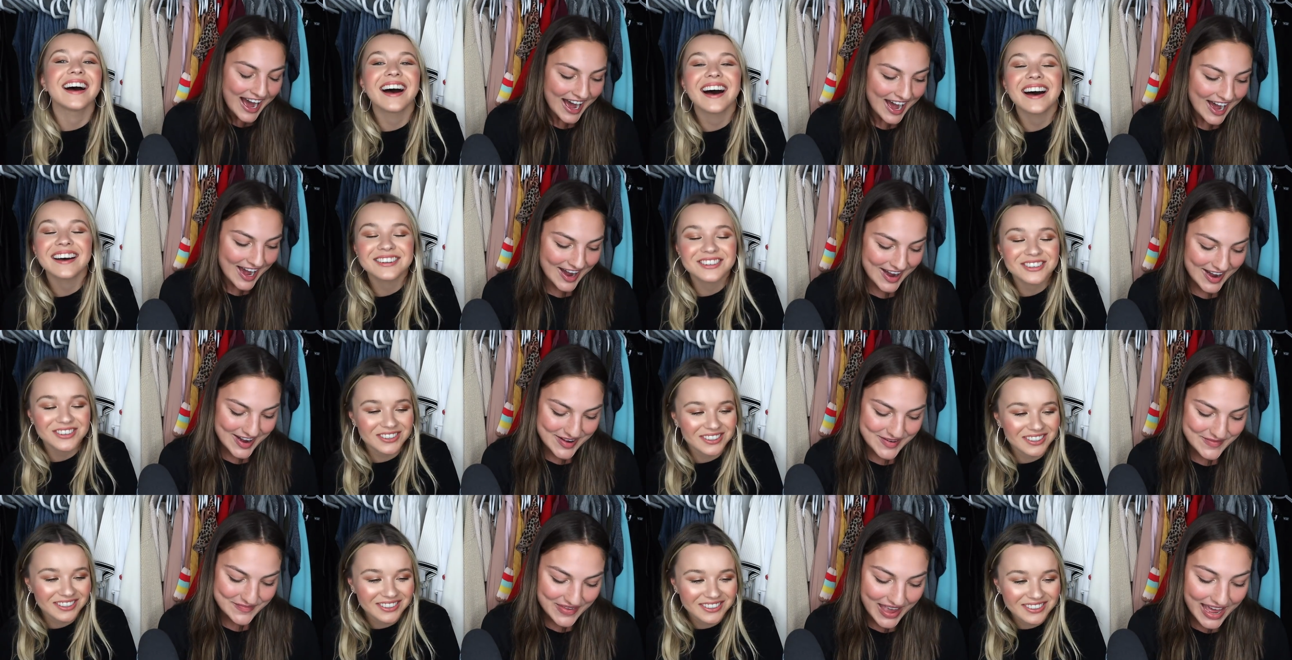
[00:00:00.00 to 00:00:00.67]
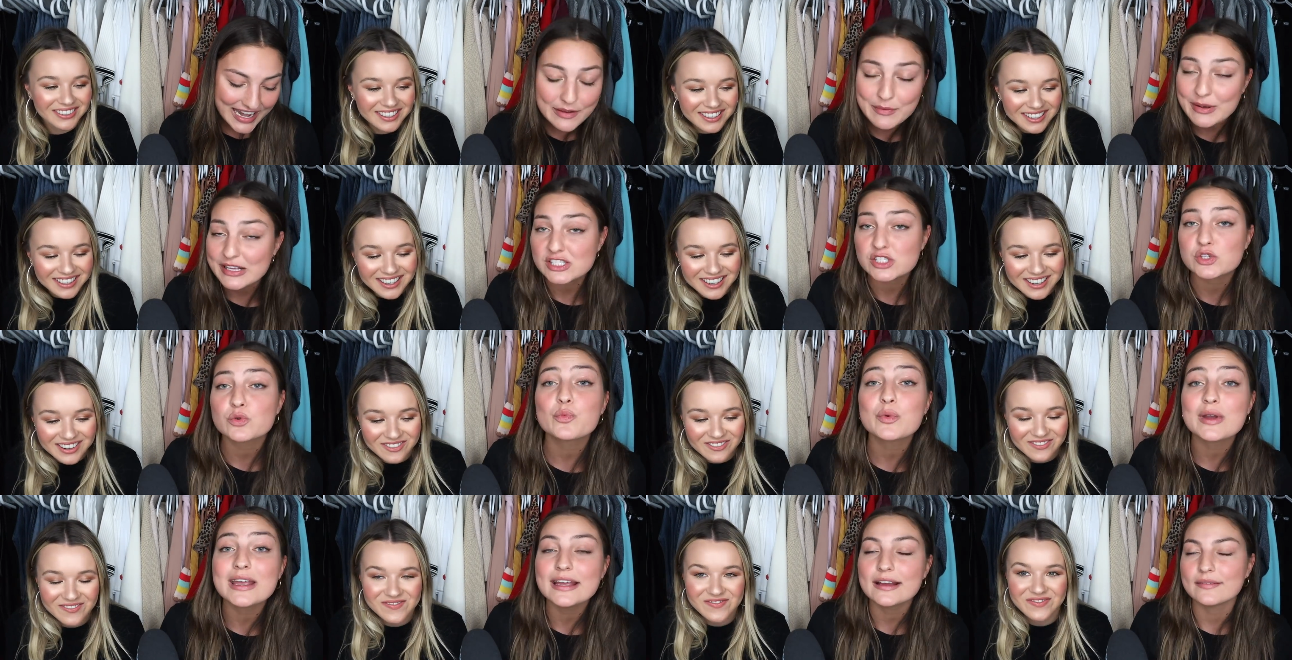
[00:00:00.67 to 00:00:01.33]
Speaker 1: yeah. Um. True. Anyway, so
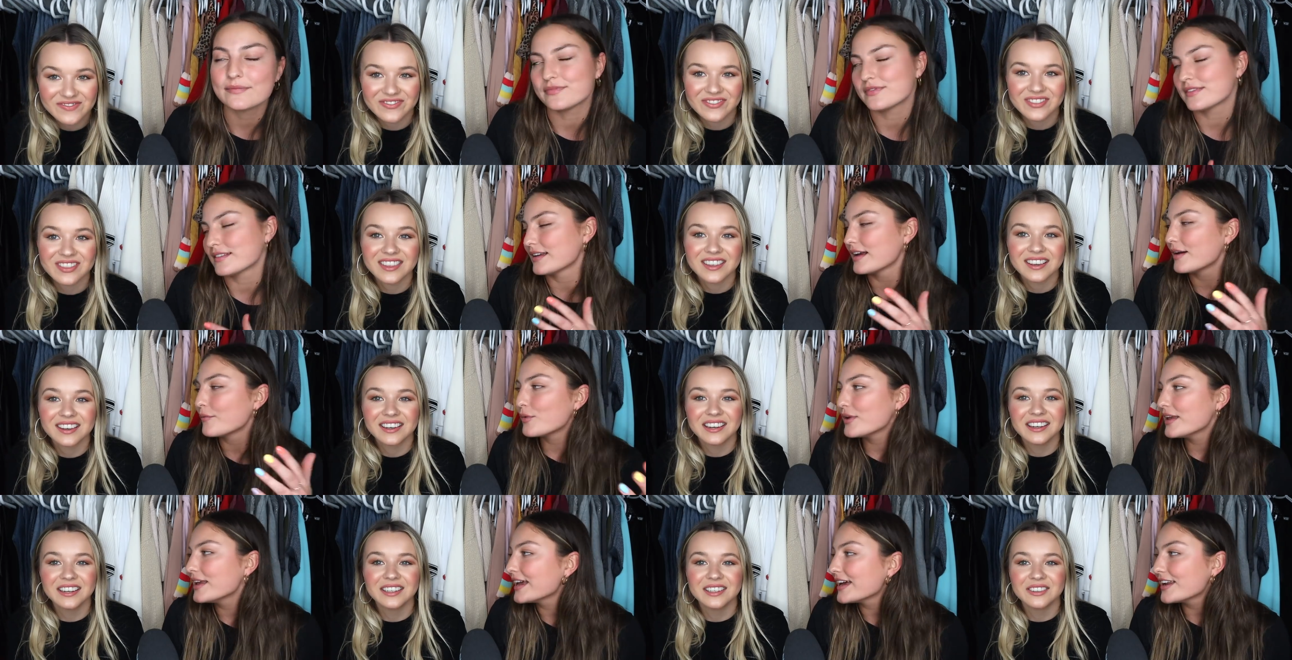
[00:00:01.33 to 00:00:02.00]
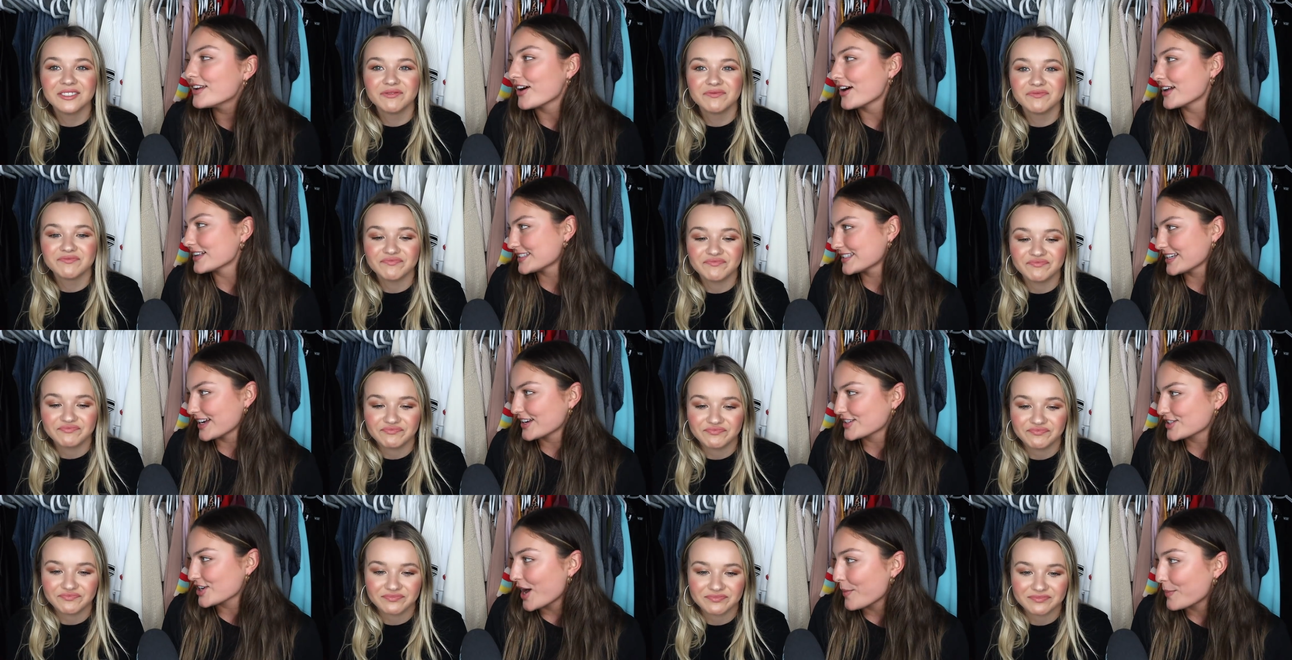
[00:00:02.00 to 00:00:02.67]
we we cannot stay
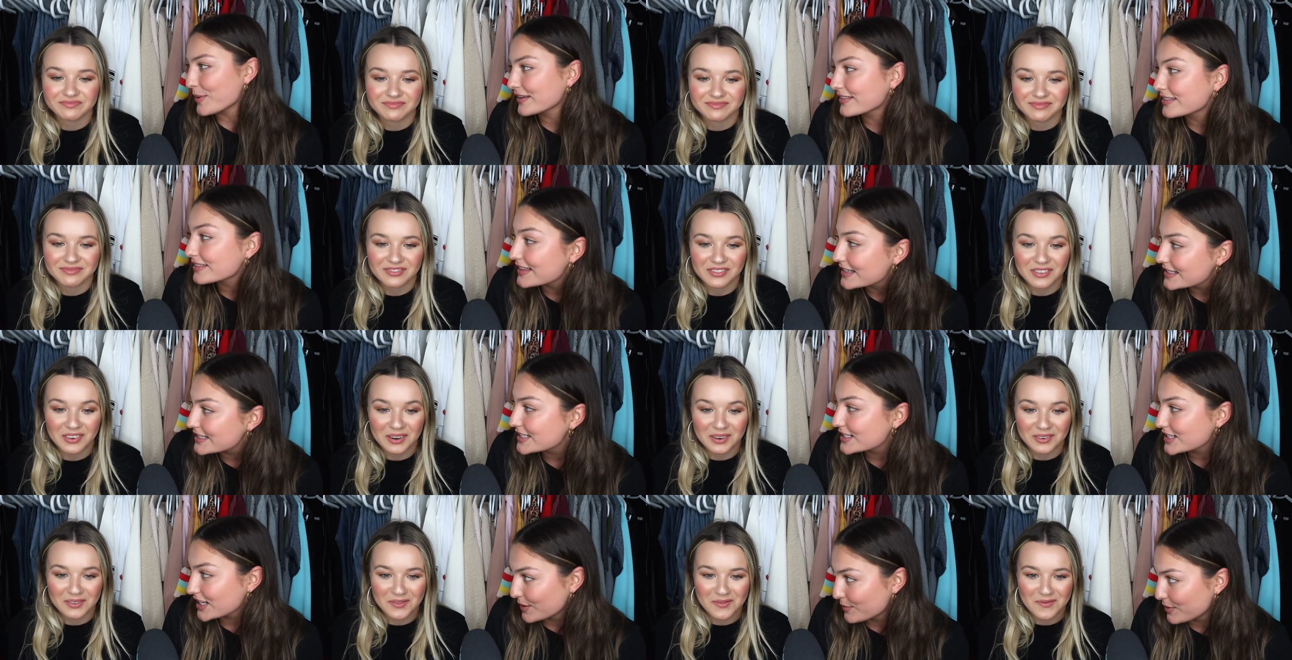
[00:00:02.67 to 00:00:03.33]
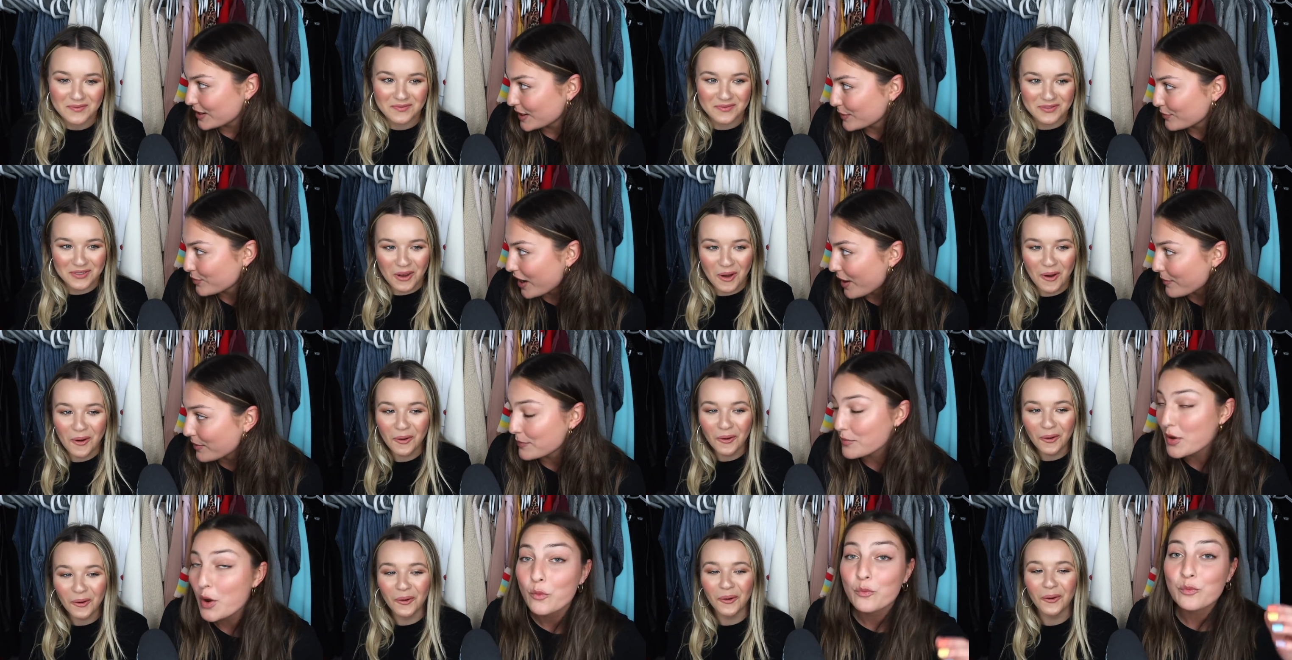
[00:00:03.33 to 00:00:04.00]
on topic. This is going to be our
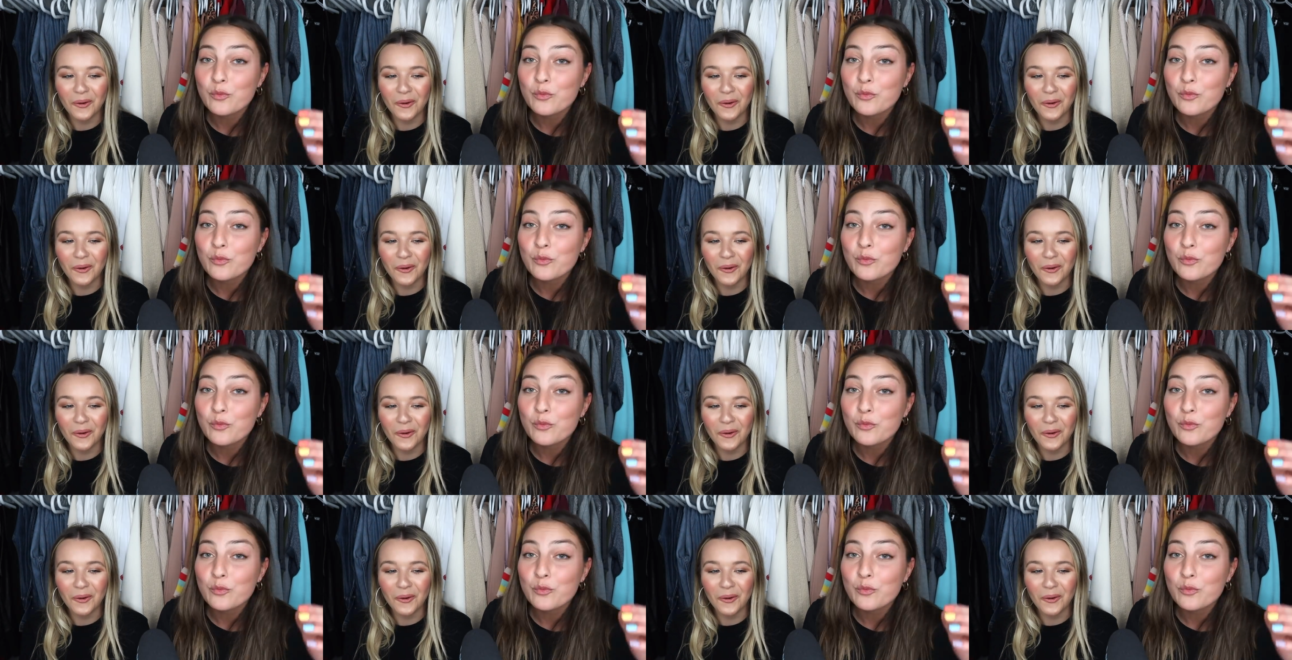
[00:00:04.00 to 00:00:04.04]
problem.